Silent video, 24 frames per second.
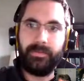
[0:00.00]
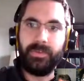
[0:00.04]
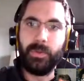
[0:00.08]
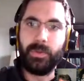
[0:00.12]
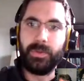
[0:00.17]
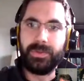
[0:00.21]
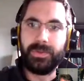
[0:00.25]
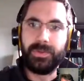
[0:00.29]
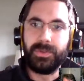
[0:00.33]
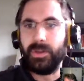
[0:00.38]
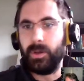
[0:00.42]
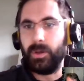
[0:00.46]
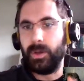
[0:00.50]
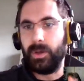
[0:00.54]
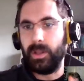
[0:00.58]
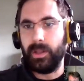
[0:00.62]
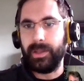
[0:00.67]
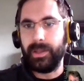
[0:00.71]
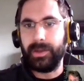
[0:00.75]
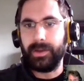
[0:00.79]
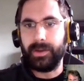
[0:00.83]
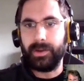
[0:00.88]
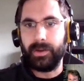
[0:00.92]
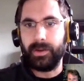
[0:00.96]
know it
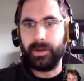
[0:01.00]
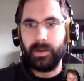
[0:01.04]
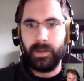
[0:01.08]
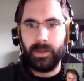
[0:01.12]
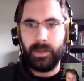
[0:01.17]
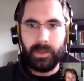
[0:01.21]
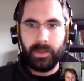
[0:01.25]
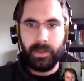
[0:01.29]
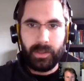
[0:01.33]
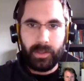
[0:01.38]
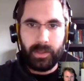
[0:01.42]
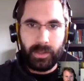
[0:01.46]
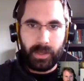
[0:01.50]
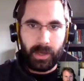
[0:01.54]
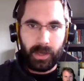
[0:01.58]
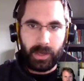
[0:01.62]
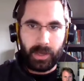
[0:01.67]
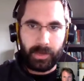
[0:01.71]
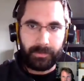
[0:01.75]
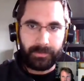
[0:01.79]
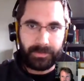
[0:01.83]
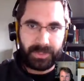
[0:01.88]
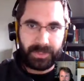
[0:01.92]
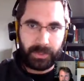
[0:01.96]
later.
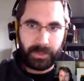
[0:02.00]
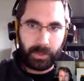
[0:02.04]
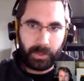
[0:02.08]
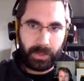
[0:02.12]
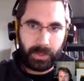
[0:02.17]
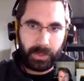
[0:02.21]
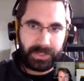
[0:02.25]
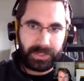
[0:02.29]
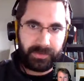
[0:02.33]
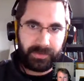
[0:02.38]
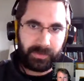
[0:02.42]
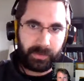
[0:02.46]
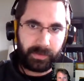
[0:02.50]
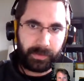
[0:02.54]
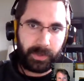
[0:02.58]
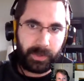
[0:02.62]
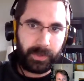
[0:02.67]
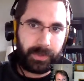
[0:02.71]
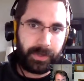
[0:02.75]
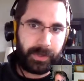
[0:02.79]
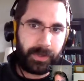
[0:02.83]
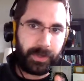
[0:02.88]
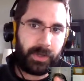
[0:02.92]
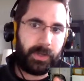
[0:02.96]
So a question from Coda
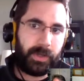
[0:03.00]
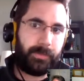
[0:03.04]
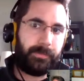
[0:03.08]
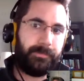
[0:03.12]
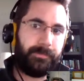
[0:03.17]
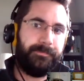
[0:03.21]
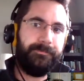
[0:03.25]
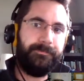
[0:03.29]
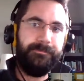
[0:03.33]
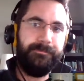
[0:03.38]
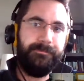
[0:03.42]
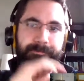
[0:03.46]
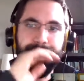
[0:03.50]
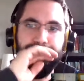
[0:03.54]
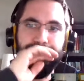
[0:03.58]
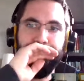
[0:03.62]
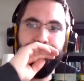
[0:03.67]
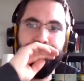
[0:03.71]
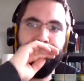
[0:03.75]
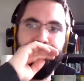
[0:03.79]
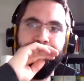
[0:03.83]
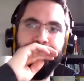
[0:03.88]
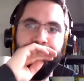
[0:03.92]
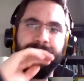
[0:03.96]
Europe.
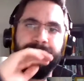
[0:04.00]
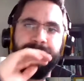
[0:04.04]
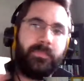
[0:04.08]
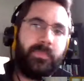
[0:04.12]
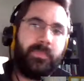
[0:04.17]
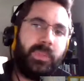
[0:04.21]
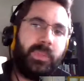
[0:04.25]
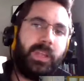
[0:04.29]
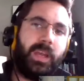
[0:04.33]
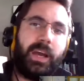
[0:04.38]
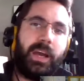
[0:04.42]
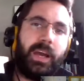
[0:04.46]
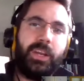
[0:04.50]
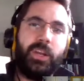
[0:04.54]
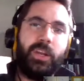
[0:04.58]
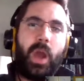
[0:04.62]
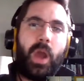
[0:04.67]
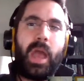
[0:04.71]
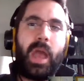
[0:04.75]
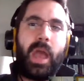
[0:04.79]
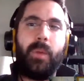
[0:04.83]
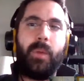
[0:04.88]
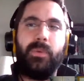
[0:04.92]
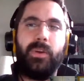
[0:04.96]
I know
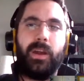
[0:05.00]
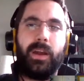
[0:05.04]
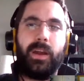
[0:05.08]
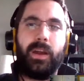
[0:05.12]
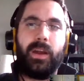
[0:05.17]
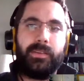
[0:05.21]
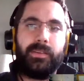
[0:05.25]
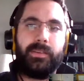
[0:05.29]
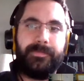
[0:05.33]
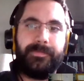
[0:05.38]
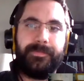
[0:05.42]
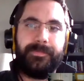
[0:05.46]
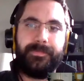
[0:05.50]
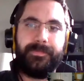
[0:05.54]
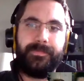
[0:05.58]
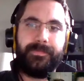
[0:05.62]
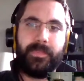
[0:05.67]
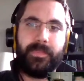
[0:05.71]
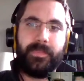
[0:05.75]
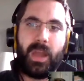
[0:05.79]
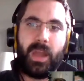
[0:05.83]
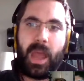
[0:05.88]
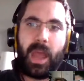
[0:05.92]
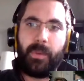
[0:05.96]
Amarok,
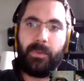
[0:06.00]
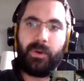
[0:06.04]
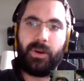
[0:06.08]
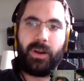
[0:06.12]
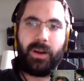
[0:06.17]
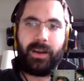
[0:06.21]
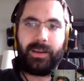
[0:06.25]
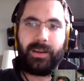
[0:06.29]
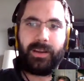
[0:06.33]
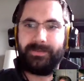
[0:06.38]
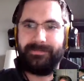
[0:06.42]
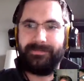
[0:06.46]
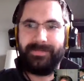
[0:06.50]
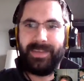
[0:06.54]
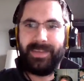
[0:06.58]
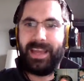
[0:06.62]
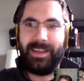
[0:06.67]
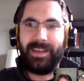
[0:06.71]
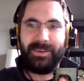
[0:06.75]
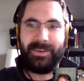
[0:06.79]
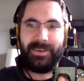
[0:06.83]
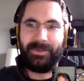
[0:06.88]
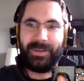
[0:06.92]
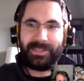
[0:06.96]
I
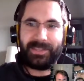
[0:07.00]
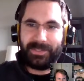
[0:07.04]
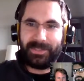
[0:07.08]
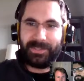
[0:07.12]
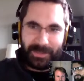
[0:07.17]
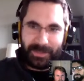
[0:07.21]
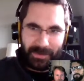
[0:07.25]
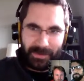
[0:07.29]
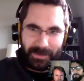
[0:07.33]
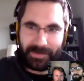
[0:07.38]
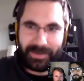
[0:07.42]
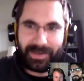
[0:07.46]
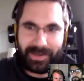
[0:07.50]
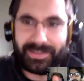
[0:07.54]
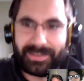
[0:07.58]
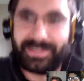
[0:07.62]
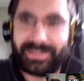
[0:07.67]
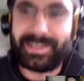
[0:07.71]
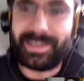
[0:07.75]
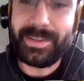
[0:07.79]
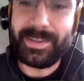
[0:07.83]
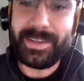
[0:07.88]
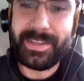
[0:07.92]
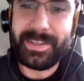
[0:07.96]
don't actually know how you pronounce that, is the